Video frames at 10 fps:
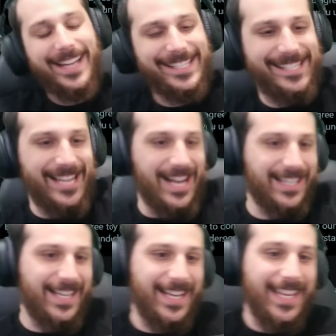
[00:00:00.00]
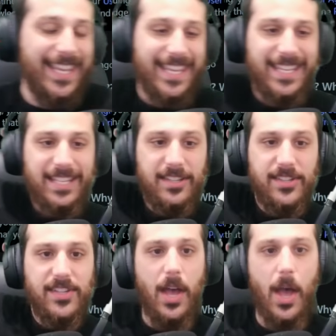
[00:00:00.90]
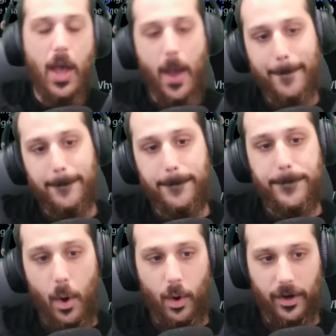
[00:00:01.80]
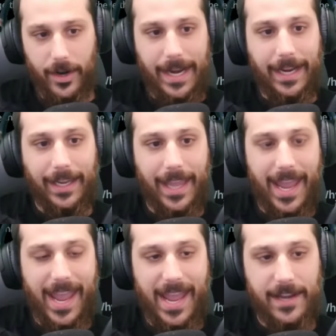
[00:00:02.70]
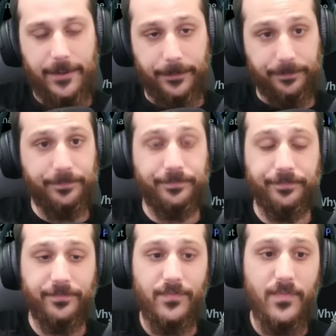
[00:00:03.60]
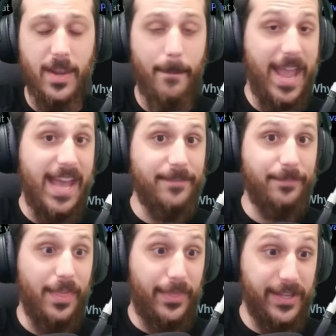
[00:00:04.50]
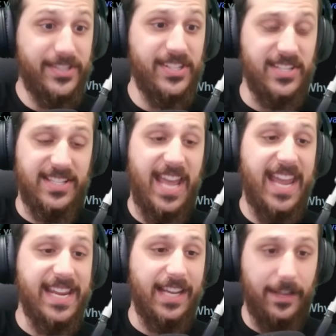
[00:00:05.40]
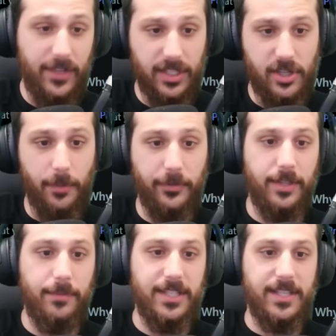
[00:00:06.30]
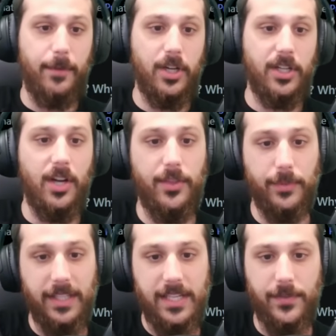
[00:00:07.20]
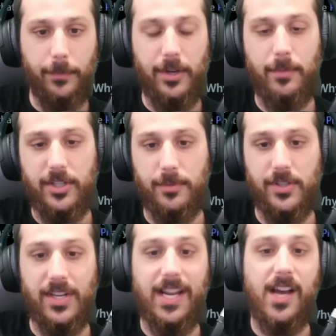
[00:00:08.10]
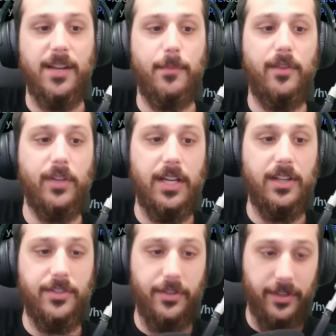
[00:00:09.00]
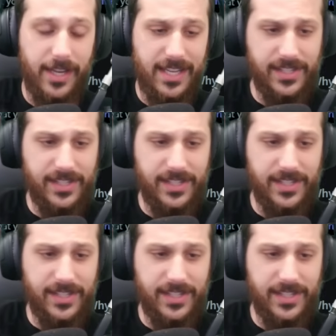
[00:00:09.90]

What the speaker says: Saga is boring. And man, this is a take. I feel like Scopely really missed the mark on the release for pretty much the most iconic Marvel character there is.